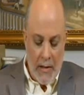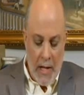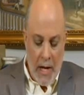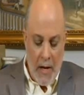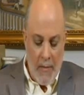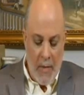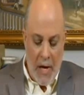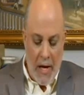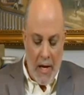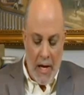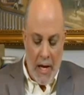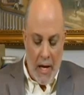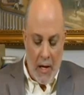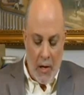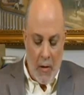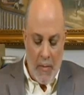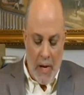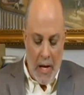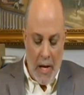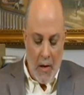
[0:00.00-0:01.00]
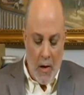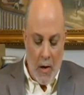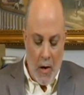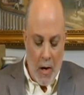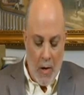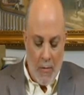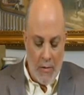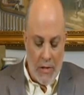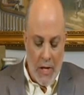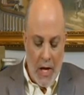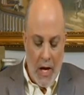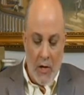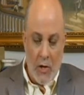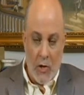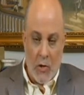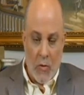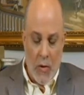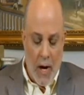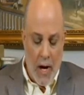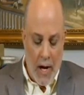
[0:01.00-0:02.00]
lay my head on my arms,
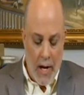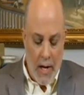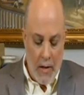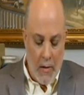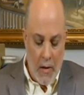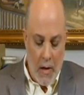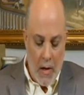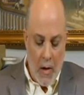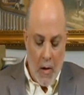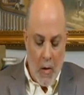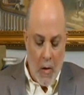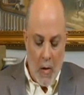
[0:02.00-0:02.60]
and cried,